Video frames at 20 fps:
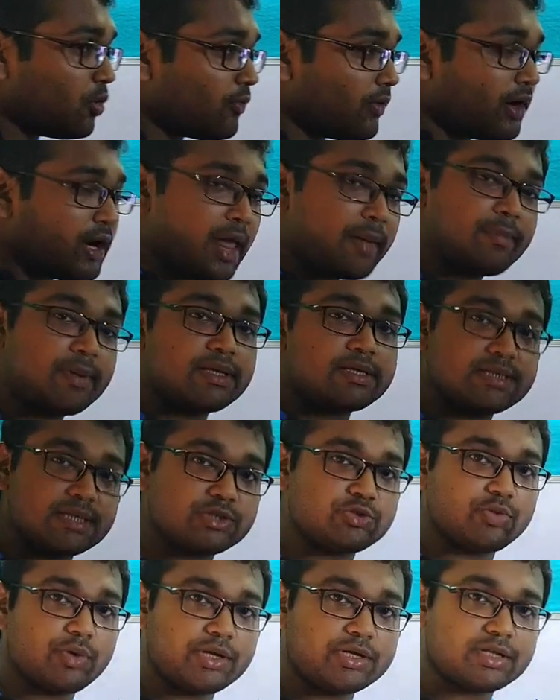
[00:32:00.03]
overlapping
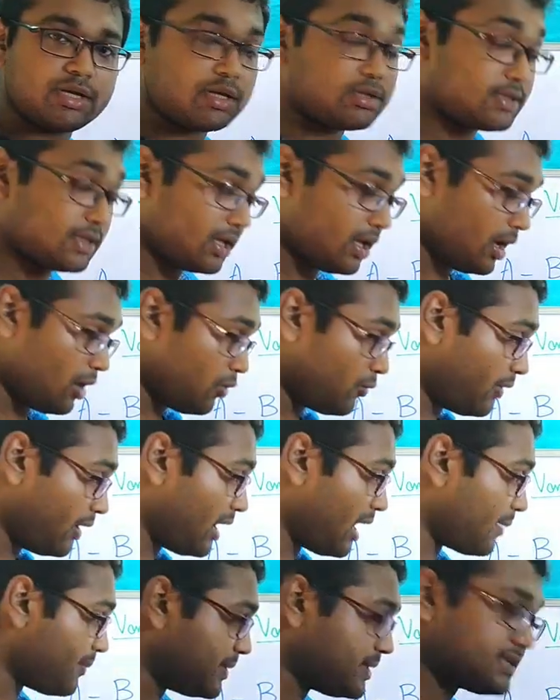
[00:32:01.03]
situation, uh,
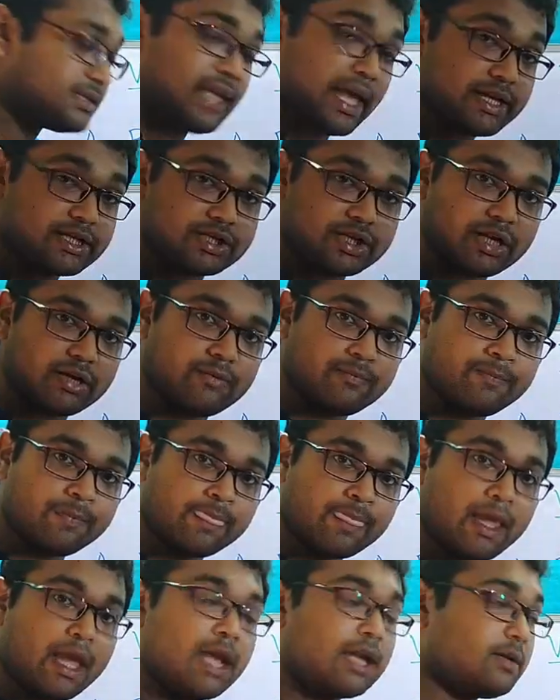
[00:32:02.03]
overlapping section.
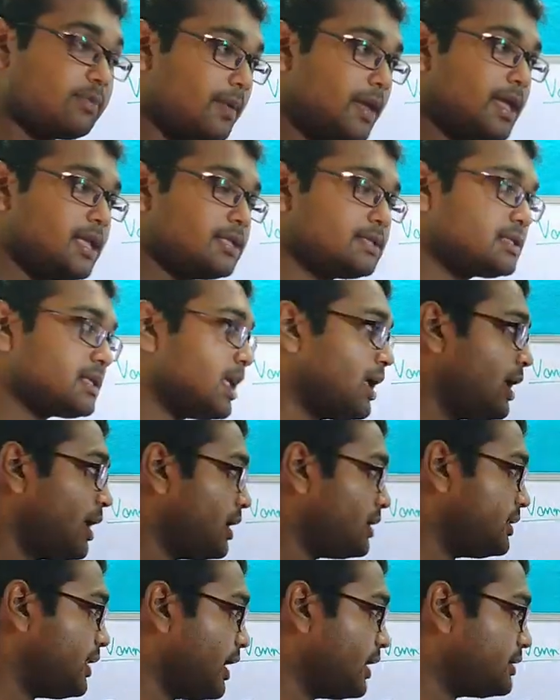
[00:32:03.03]
It means
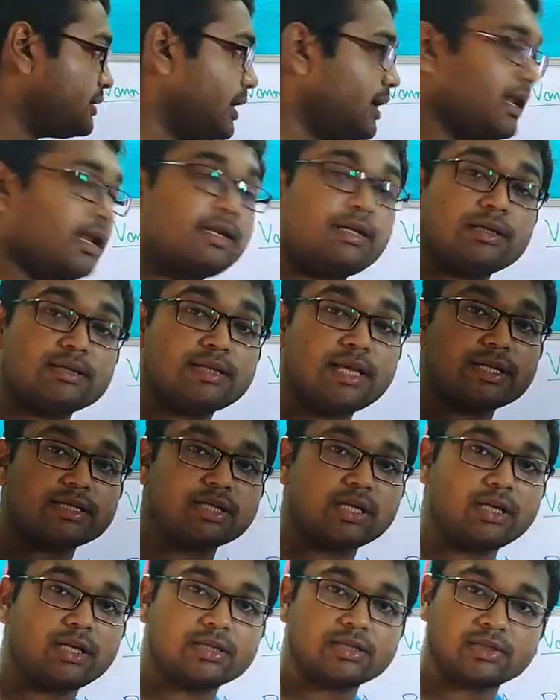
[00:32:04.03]
that their
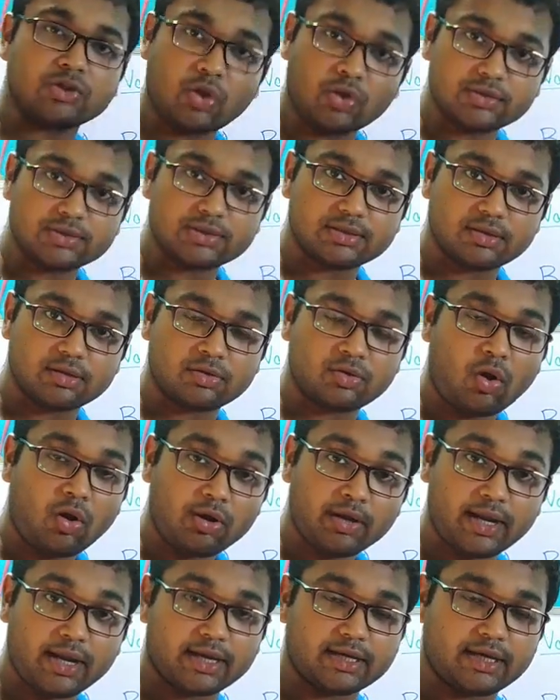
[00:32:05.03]
intersection is non uh,
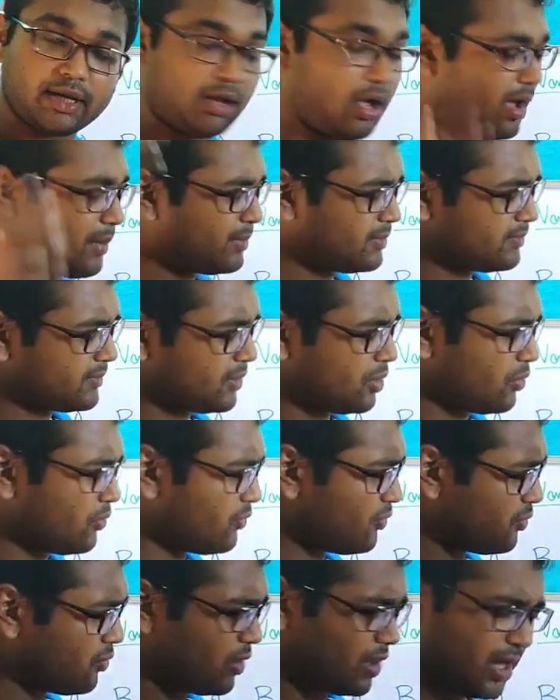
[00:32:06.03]
non-negative. I'm,
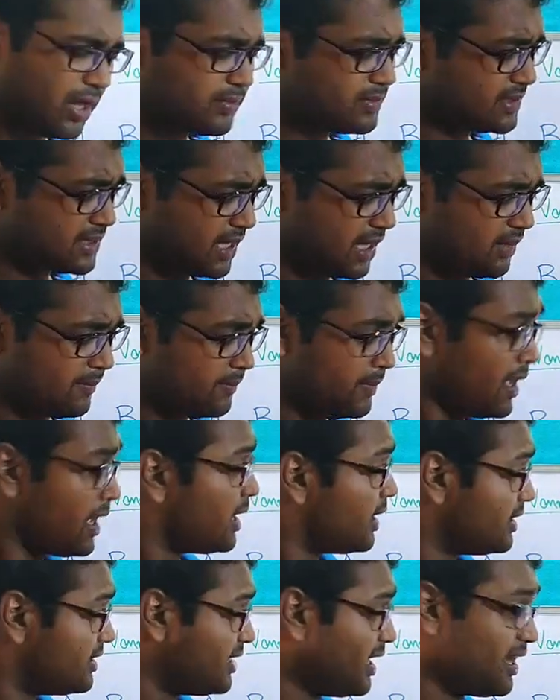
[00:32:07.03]
oh, what I'm saying,
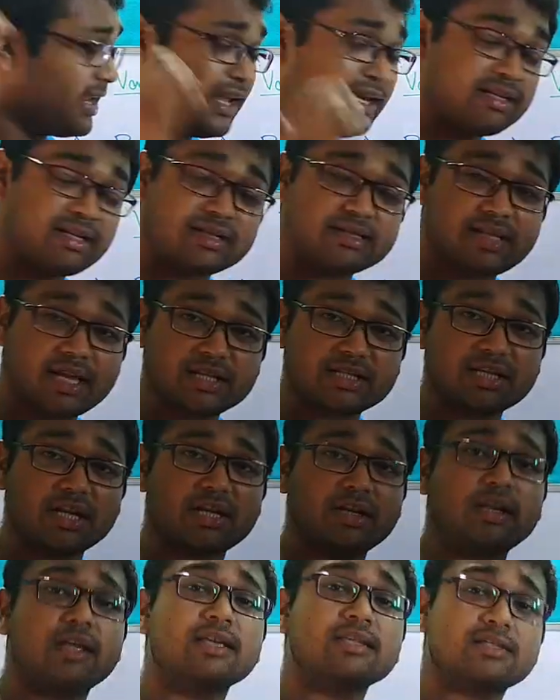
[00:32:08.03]
their
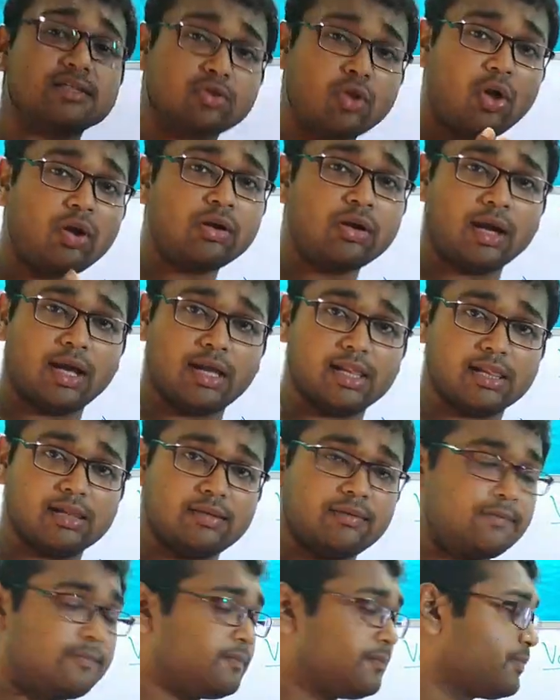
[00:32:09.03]
intersection is
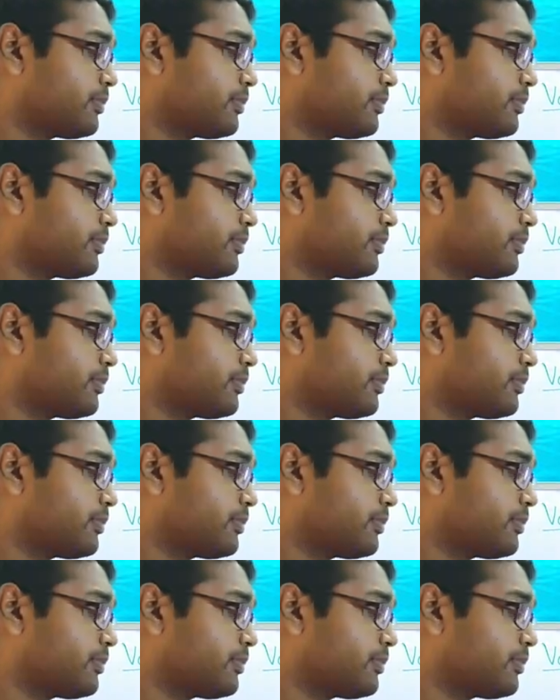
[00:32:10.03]
non-null.